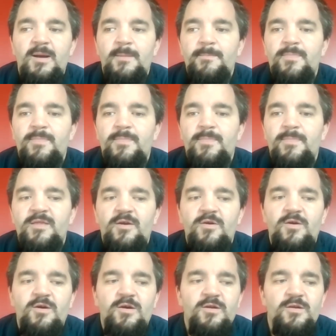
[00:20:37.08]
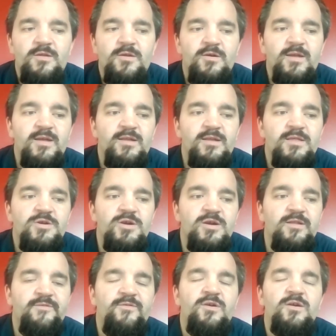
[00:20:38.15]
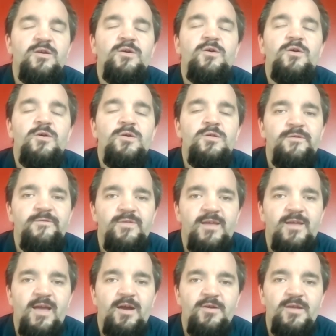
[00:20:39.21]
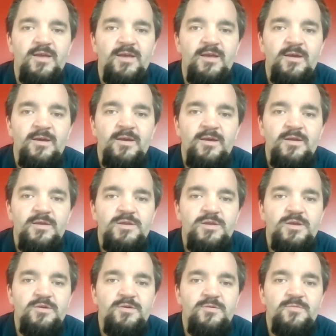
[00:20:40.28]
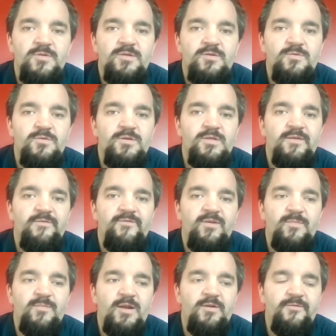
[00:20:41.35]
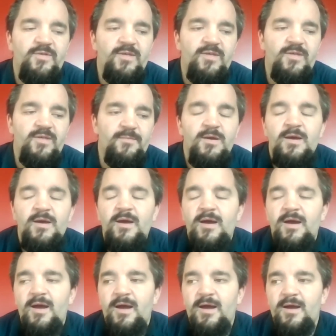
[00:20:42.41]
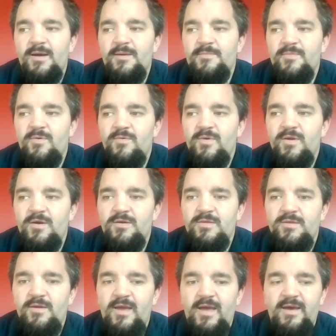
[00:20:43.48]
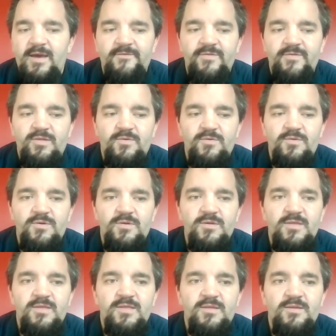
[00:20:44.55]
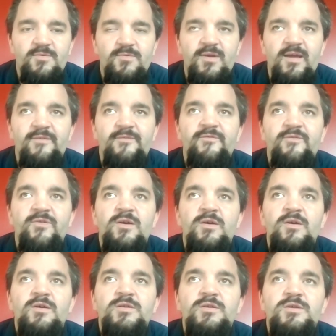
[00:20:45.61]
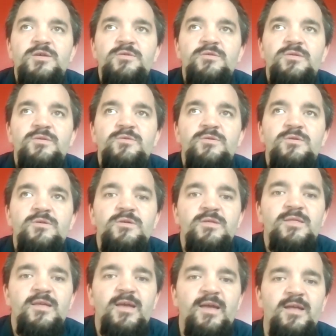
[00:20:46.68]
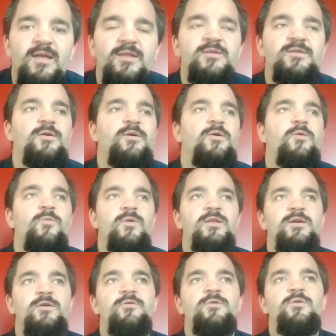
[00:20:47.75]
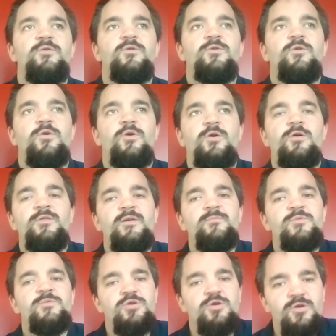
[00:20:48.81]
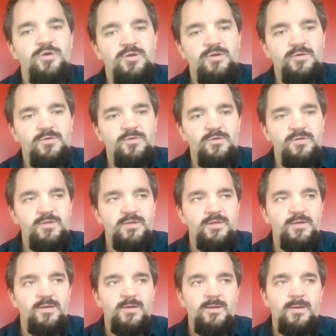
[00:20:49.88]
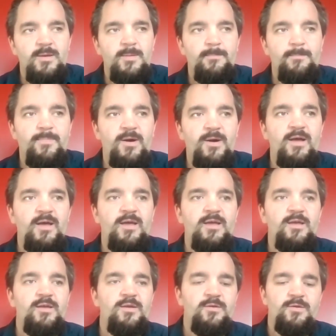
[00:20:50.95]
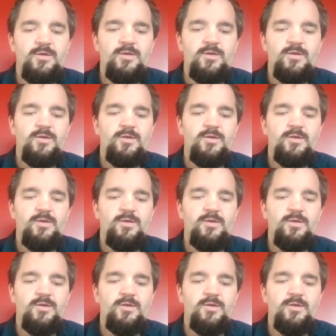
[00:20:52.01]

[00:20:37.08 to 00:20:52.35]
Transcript: But there are kids transferring all over the county to schools that fit better for them. We also have schools. We have 2 schools, and we don't call them charter schools, but